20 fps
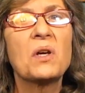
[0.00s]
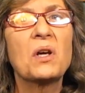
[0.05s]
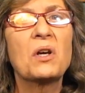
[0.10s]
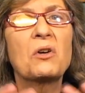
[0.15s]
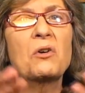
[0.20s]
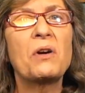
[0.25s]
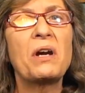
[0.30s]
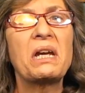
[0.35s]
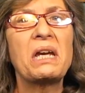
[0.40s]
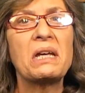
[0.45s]

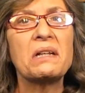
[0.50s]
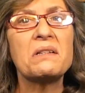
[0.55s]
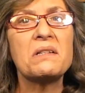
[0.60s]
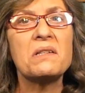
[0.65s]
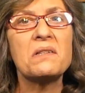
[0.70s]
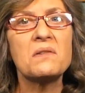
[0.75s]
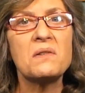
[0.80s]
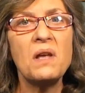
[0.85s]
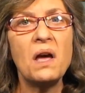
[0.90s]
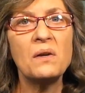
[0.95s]

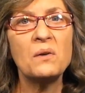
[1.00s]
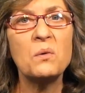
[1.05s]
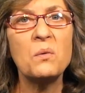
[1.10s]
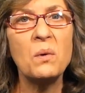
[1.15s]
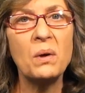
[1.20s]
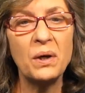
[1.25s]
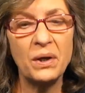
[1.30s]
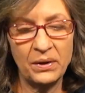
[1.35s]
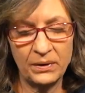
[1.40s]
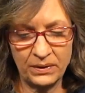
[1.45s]
Crickets, not a
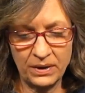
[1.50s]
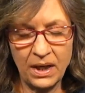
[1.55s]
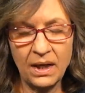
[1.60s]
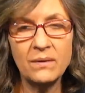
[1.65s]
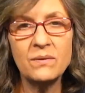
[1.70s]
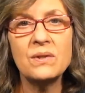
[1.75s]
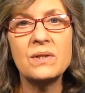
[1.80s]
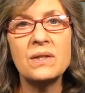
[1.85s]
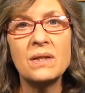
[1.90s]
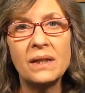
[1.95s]
word.
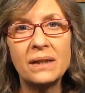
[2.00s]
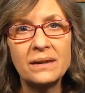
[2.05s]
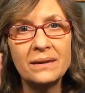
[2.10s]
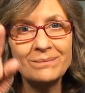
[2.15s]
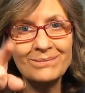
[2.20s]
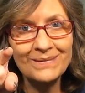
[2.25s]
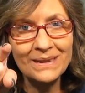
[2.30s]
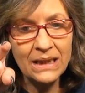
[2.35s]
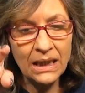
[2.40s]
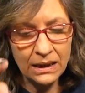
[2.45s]
I was like,
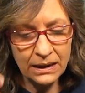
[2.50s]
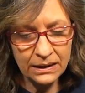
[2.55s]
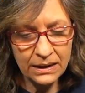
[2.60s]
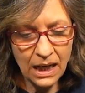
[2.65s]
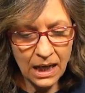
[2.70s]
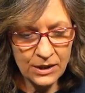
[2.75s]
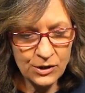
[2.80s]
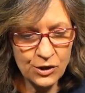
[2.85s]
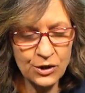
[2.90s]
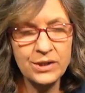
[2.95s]

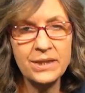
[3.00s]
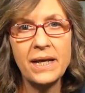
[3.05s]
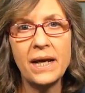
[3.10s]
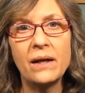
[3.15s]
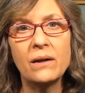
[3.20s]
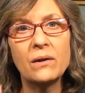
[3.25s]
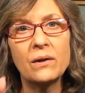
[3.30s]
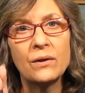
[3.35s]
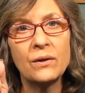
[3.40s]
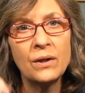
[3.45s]
gotcha,
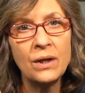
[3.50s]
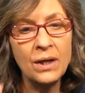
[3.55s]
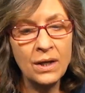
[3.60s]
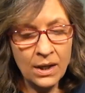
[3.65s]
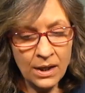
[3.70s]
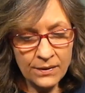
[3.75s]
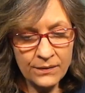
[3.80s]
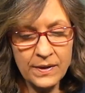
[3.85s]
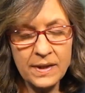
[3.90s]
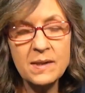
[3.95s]
Taylor.
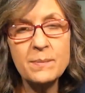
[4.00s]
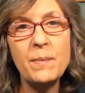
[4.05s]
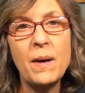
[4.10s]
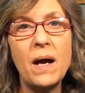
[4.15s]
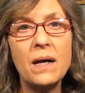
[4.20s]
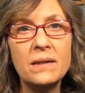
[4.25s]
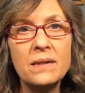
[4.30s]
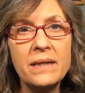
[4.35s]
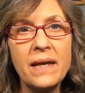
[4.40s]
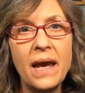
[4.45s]
This
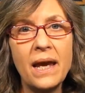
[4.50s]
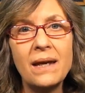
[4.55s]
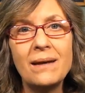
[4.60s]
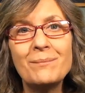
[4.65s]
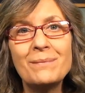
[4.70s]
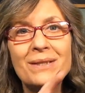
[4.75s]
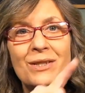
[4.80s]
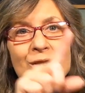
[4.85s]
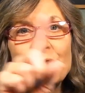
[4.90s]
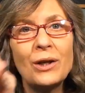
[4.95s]
box
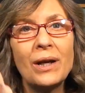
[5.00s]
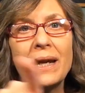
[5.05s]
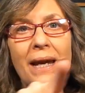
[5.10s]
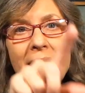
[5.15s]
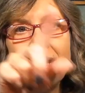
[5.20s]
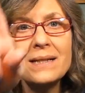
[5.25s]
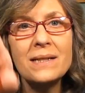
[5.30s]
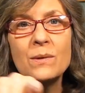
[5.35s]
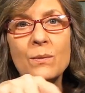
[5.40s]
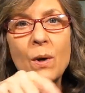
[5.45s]
game, it's your
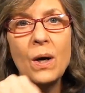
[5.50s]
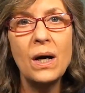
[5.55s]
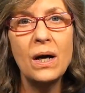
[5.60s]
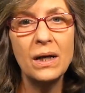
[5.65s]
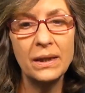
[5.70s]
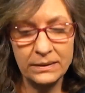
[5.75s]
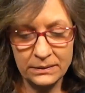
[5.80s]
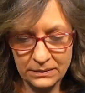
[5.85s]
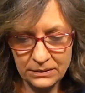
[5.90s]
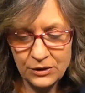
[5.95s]
last
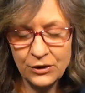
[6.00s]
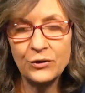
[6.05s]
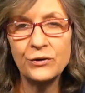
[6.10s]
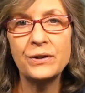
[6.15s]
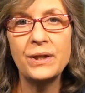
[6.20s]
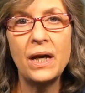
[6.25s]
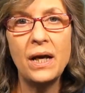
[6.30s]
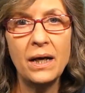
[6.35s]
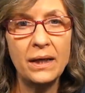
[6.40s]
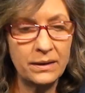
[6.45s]
one. You're
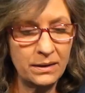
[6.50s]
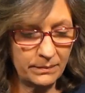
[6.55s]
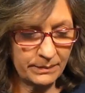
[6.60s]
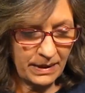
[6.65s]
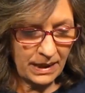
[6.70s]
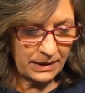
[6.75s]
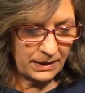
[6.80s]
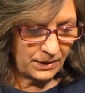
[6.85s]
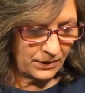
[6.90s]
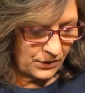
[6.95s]
done. I'm
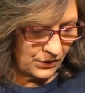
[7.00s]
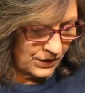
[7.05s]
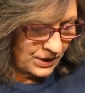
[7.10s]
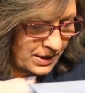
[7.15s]
getting a new